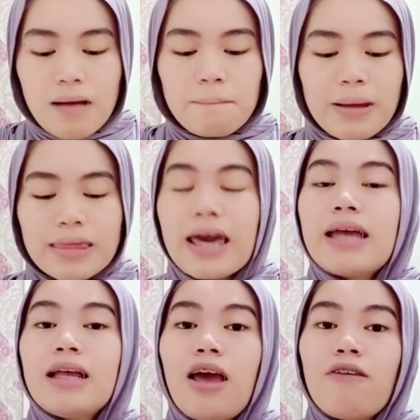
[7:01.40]
But
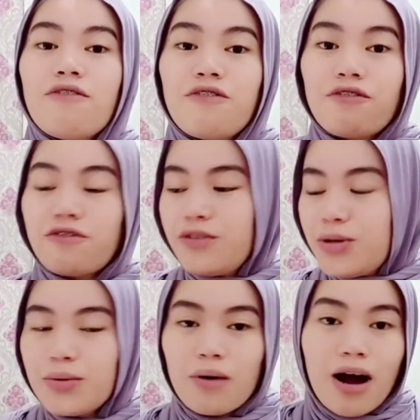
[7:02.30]
then if
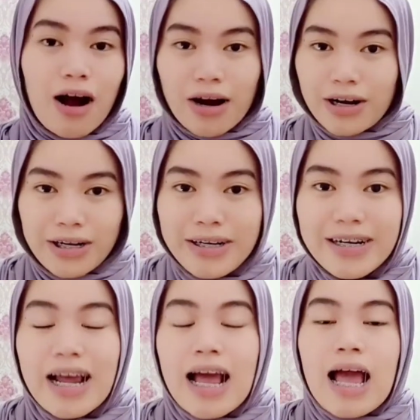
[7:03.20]
you are
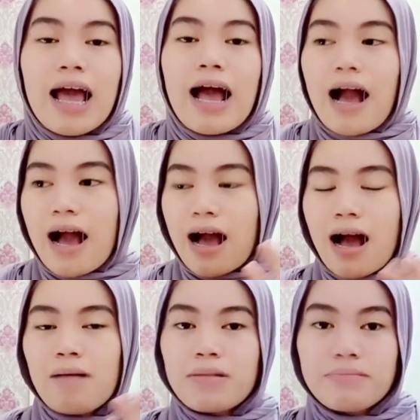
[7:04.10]

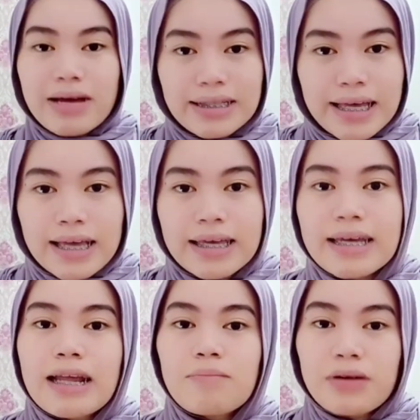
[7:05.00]
a MedTech
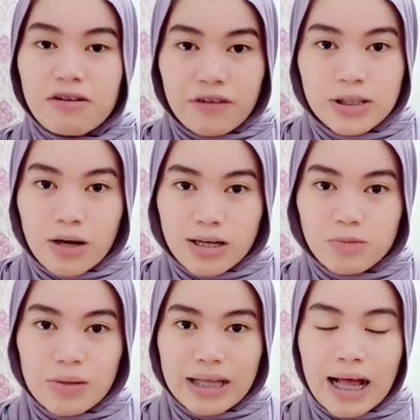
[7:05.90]
in a private
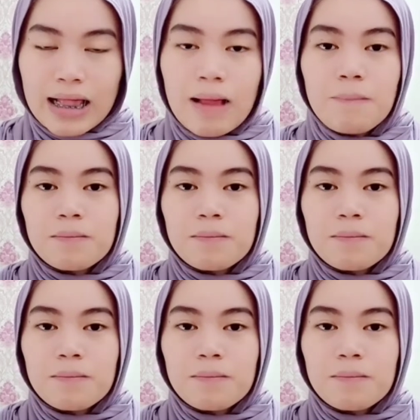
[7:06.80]
hospital,